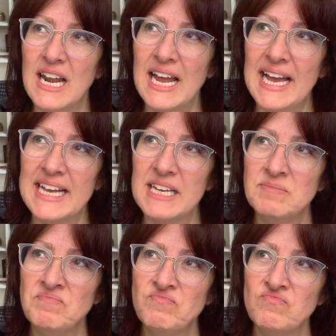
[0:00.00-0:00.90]
like
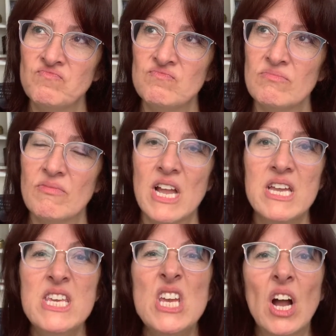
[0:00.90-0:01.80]

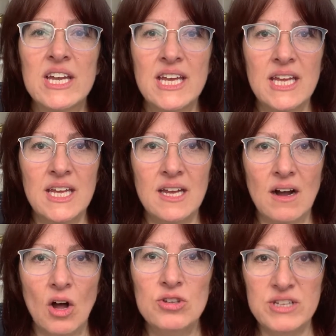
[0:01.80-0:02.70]
yucky
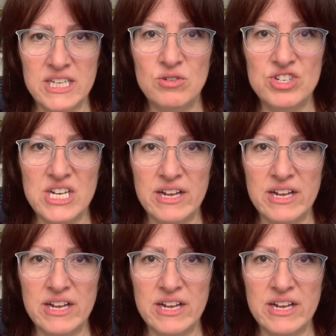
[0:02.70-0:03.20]
on an energy